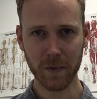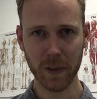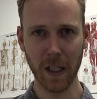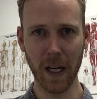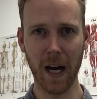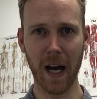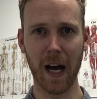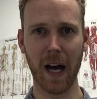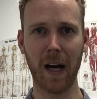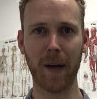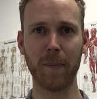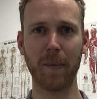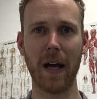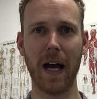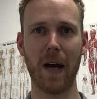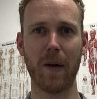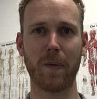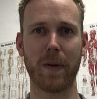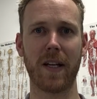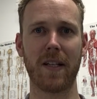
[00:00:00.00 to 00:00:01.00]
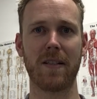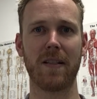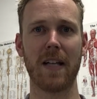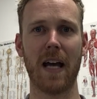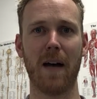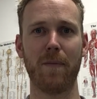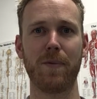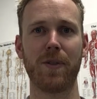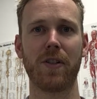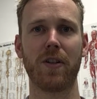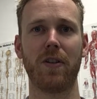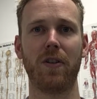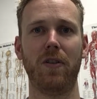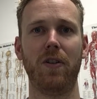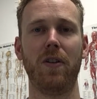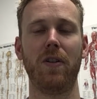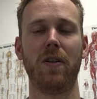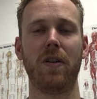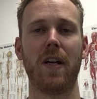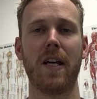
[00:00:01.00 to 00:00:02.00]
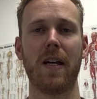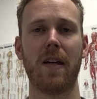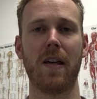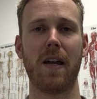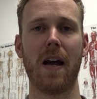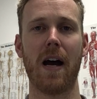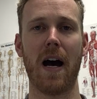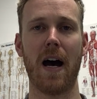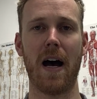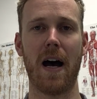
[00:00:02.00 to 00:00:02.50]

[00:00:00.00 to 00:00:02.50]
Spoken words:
And we absolutely